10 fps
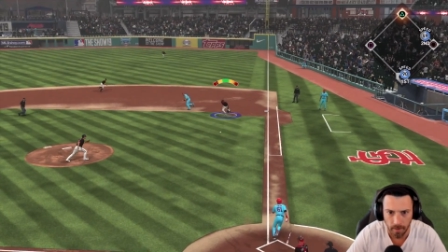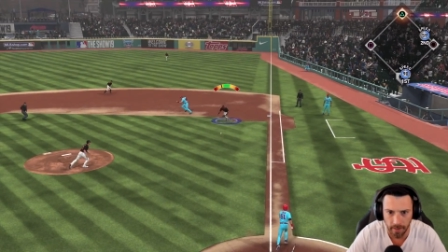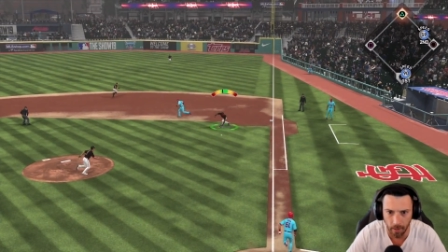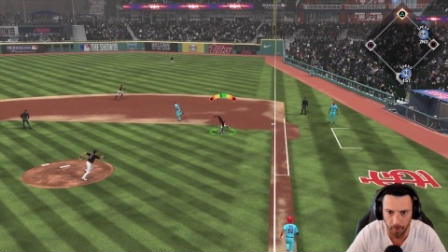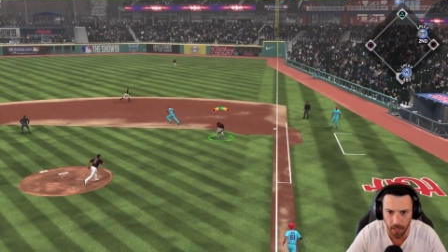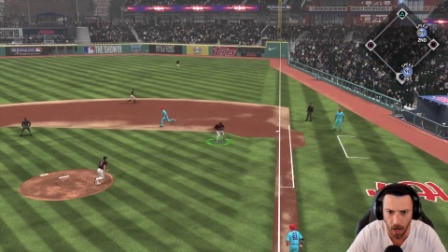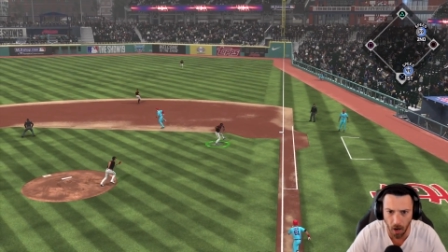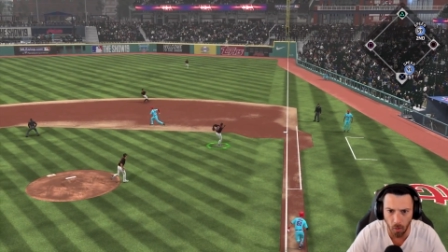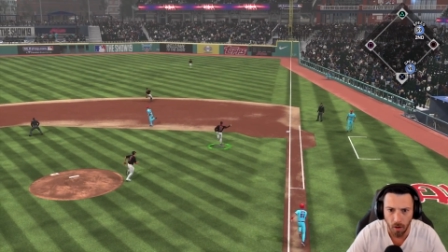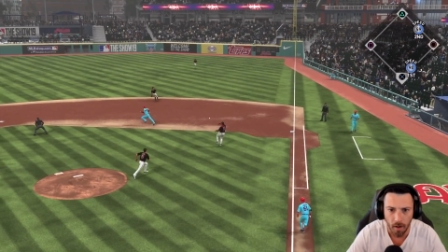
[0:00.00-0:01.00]
There we
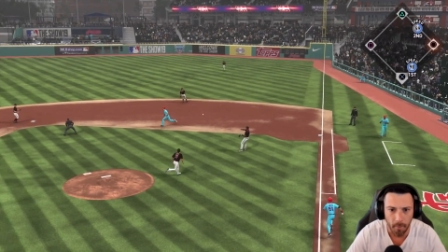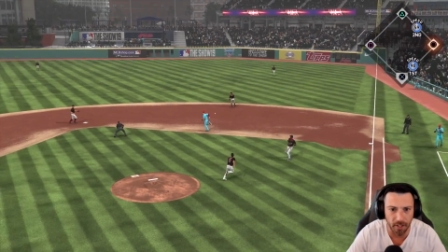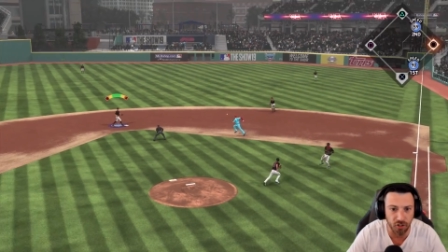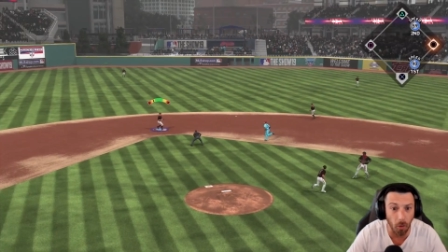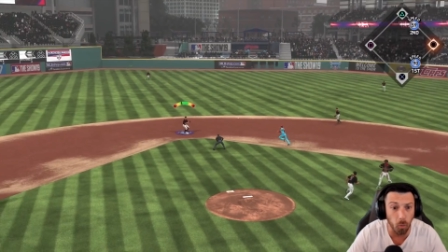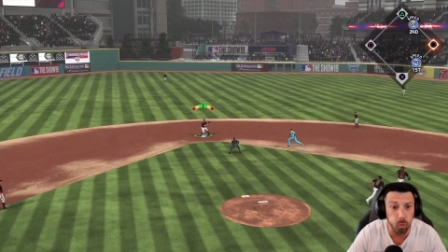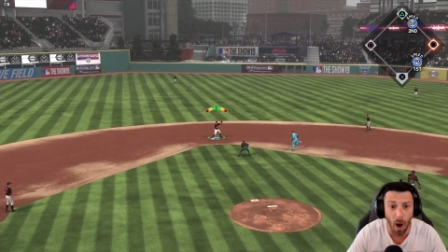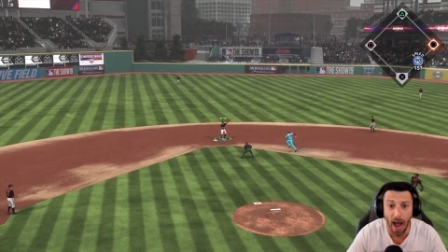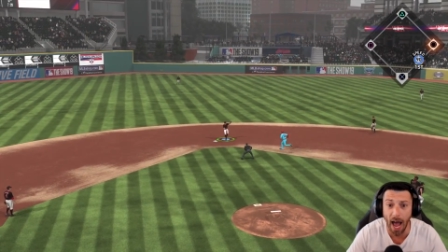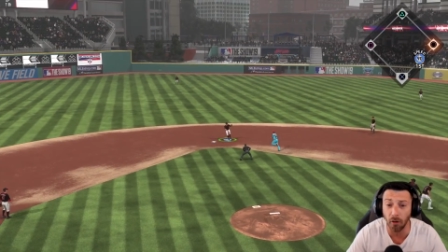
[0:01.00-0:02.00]
go. Maj
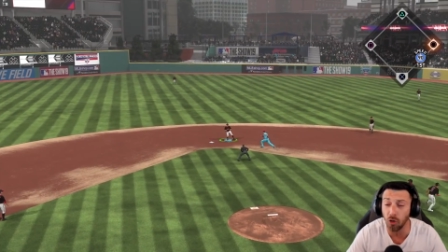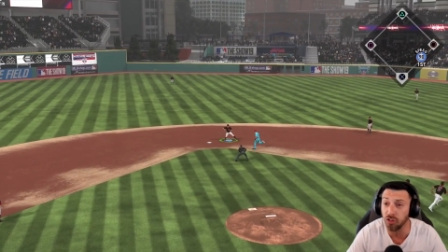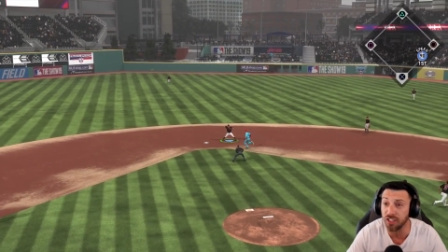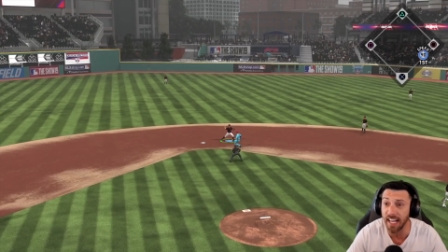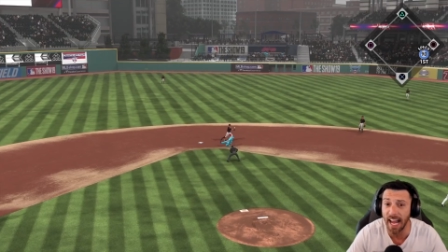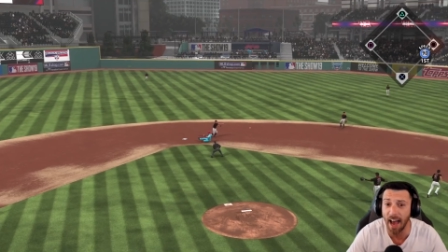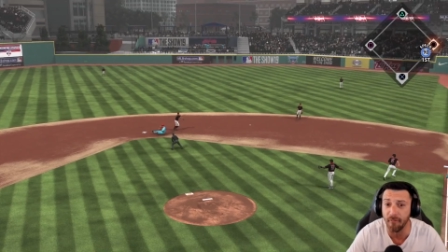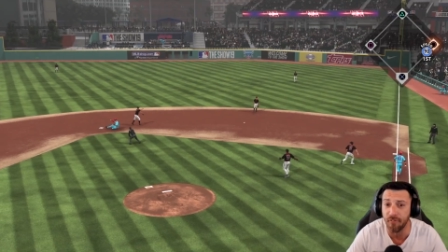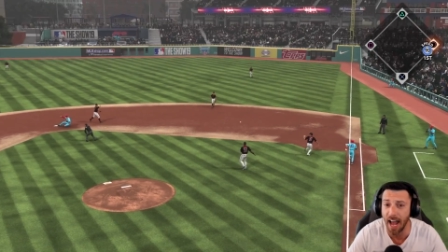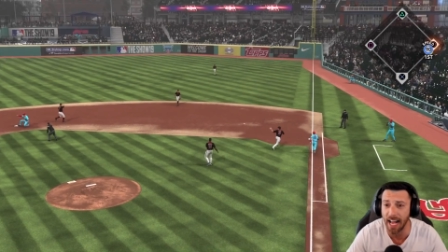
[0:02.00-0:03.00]
wow, you see how
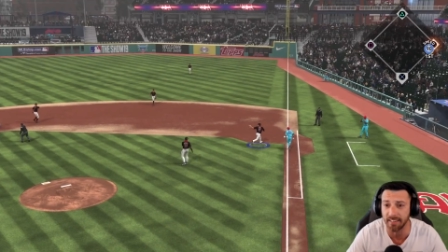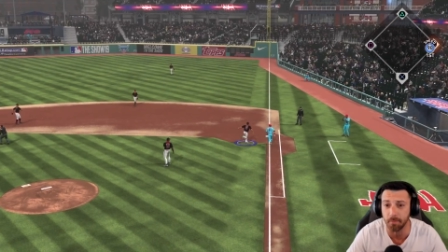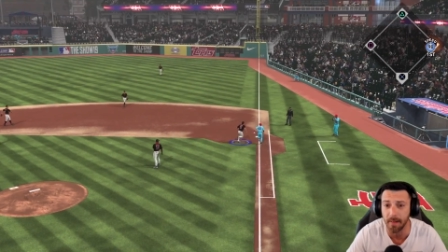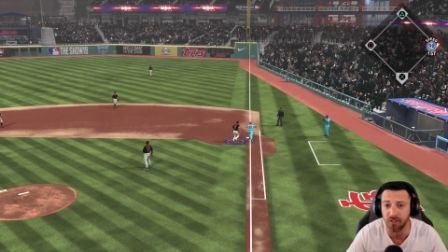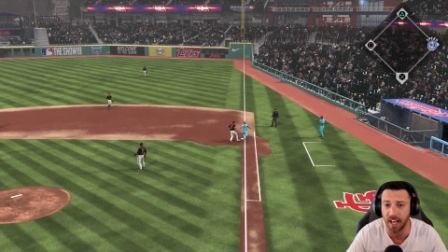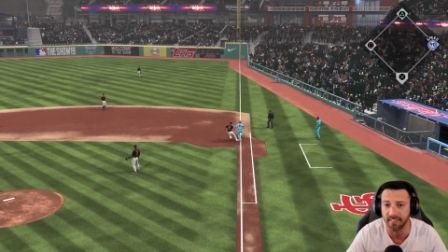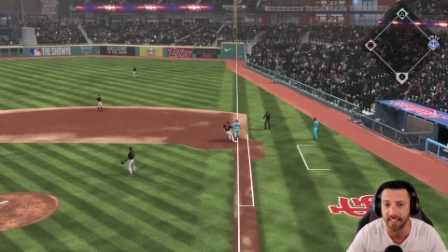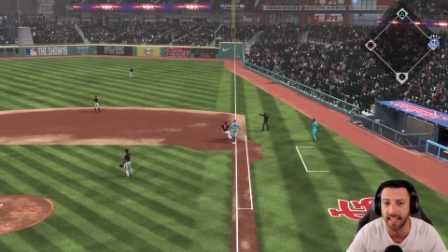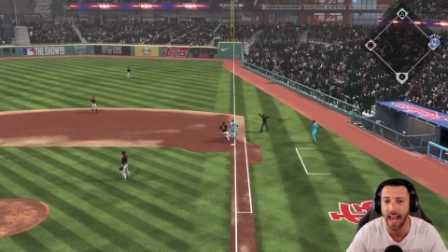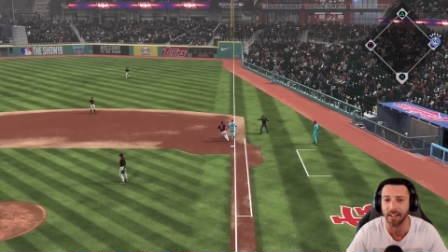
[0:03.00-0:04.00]
fast
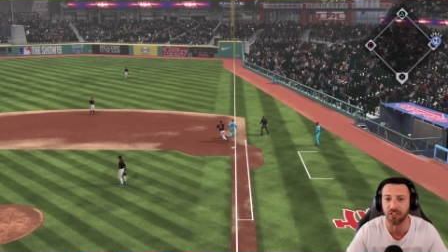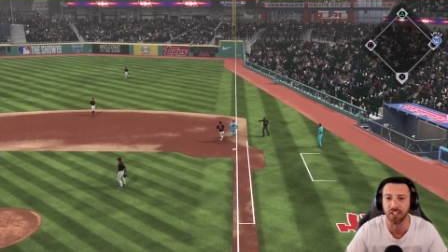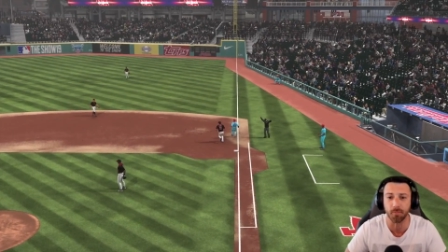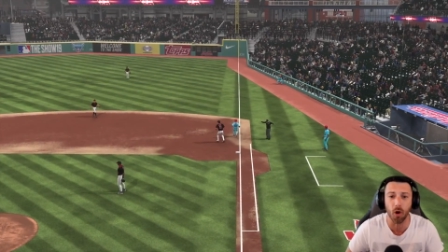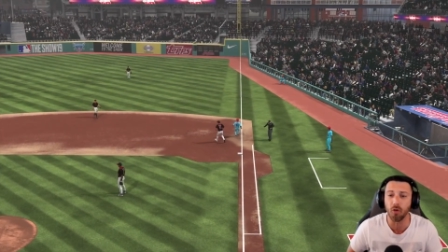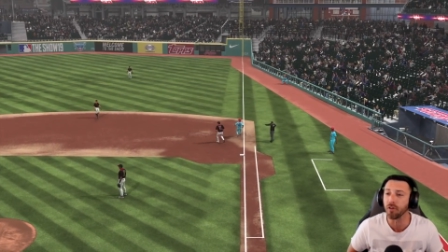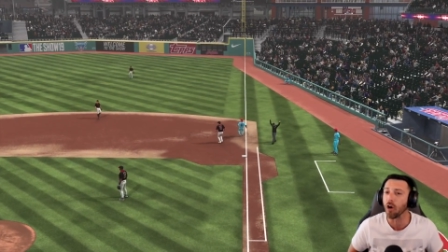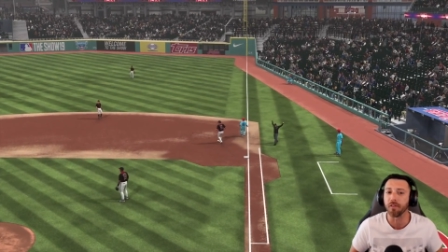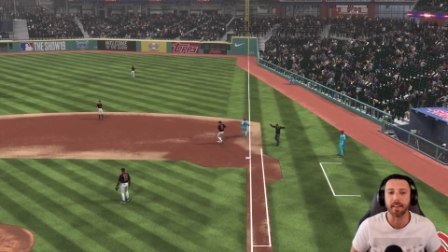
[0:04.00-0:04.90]
Majestic Cat just moved over